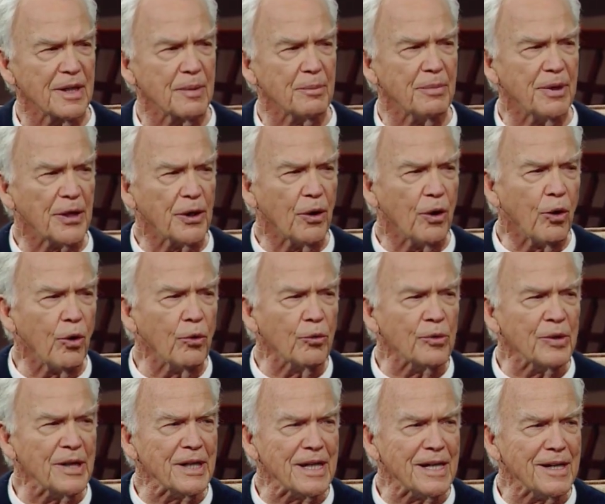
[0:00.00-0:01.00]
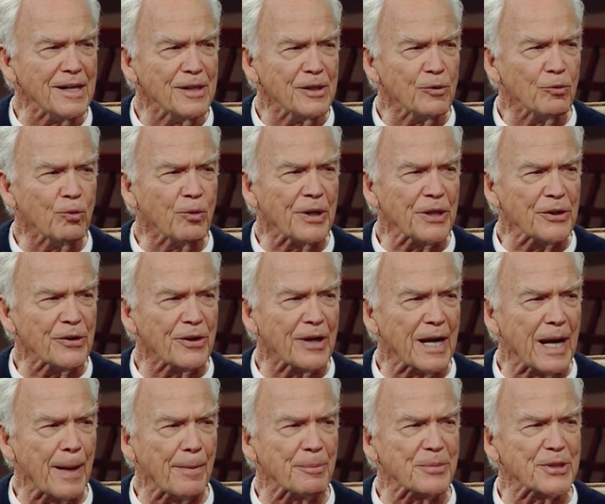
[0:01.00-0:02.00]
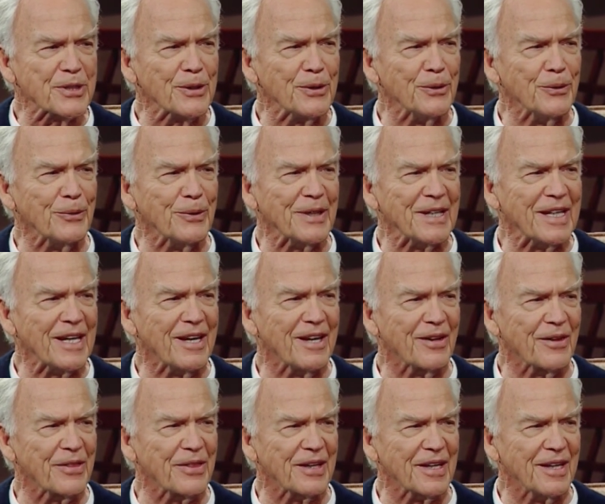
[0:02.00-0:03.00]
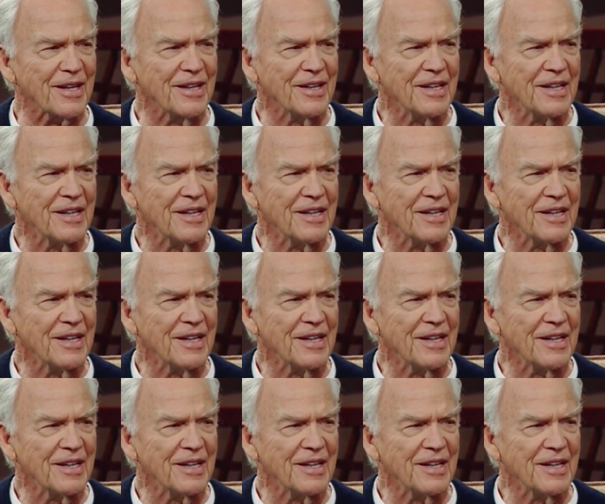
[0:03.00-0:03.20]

but only when you're absolutely healthy.